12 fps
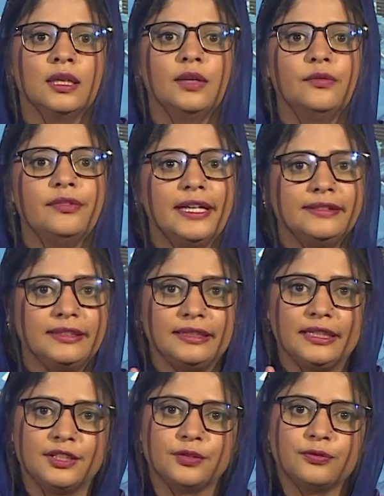whether
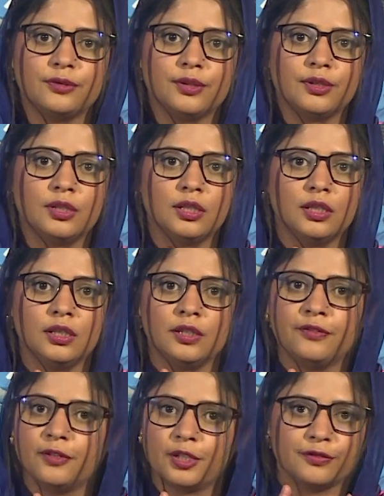it's for
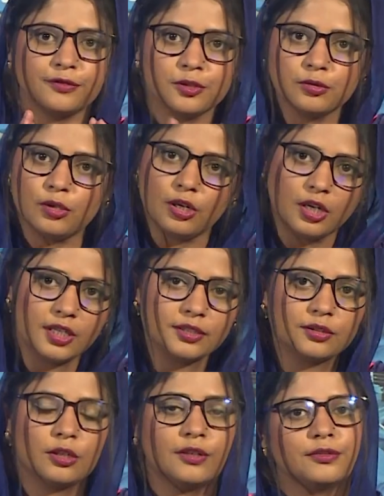a few
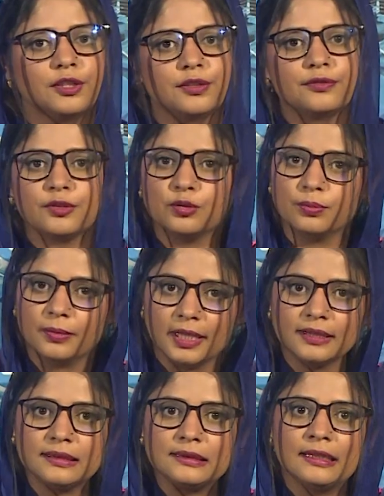hours or for a few
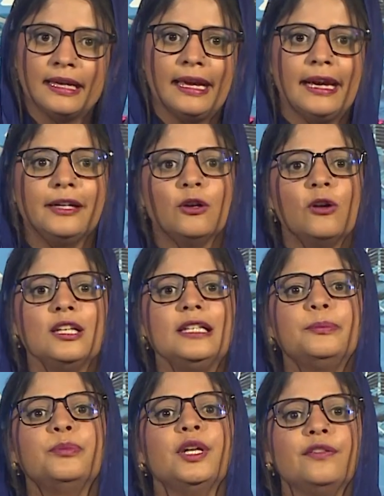months, and
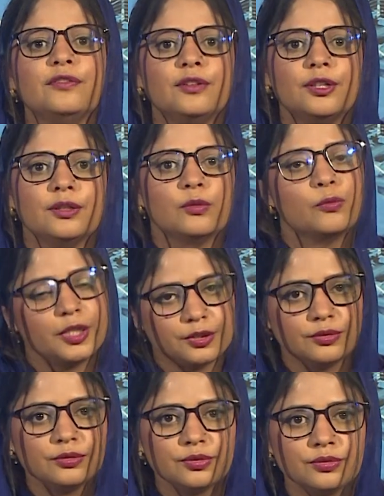only pay for what
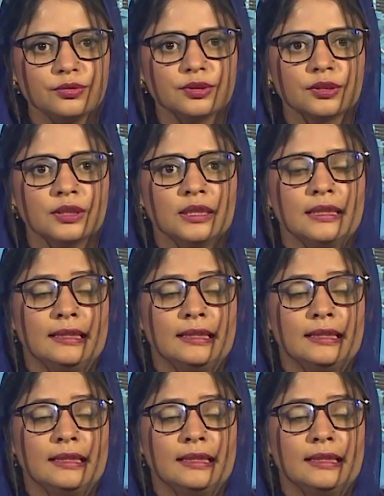you use.